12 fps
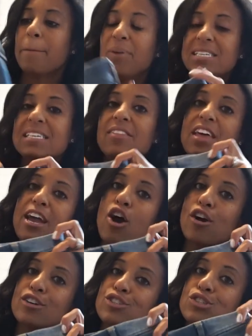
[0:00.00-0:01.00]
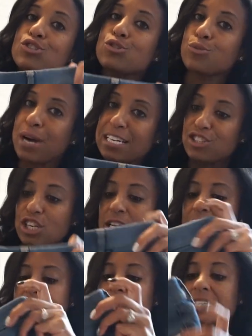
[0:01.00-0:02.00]
but they are
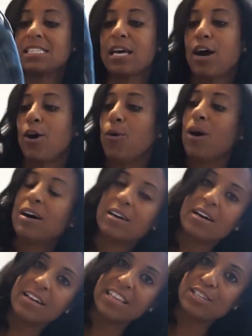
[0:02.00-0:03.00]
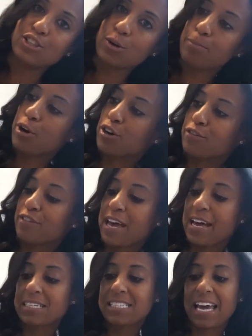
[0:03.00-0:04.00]
stretchy, so these are
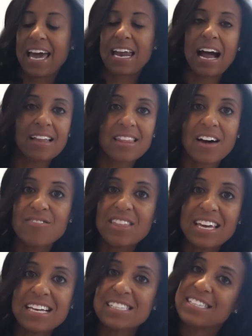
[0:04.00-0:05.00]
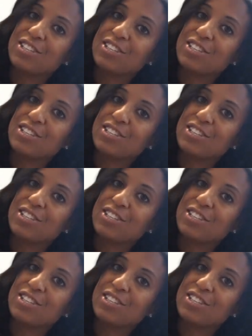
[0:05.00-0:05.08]
perfect and love these.